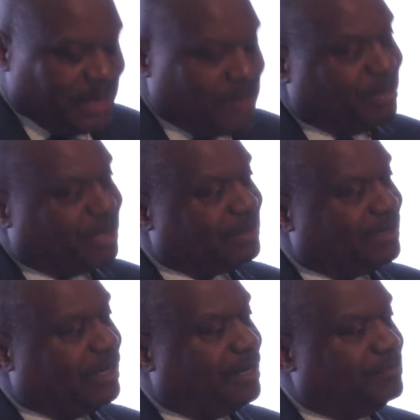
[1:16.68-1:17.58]

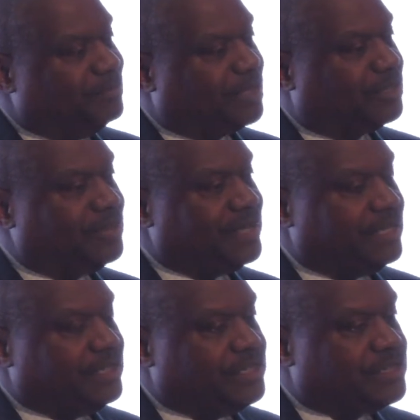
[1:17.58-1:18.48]
But
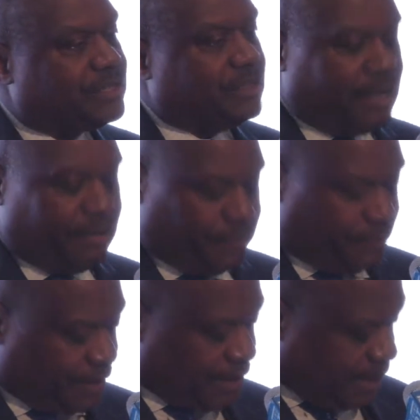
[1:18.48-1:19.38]
38 years have
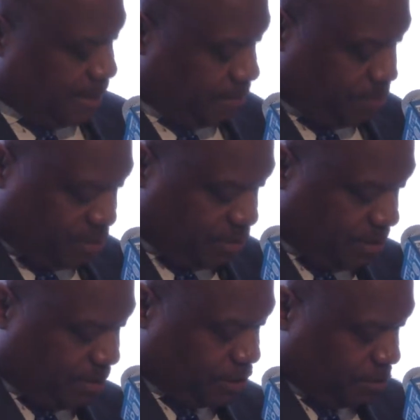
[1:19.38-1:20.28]
really,
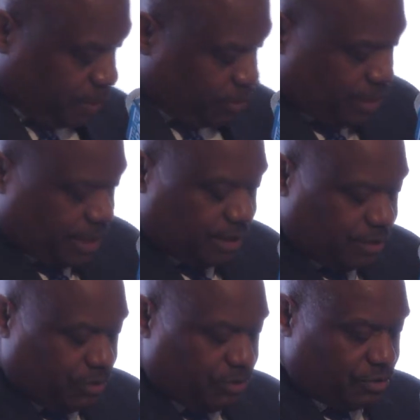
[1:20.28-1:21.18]
let me just make sure I can
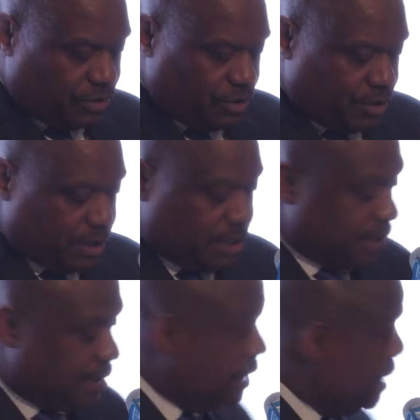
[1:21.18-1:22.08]
control
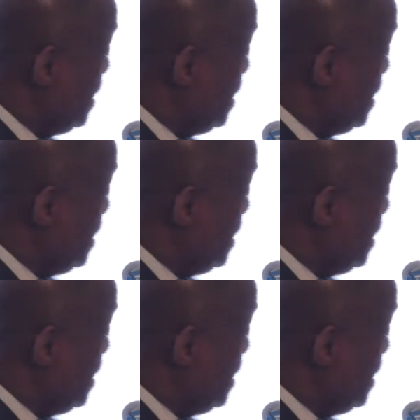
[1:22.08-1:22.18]
this.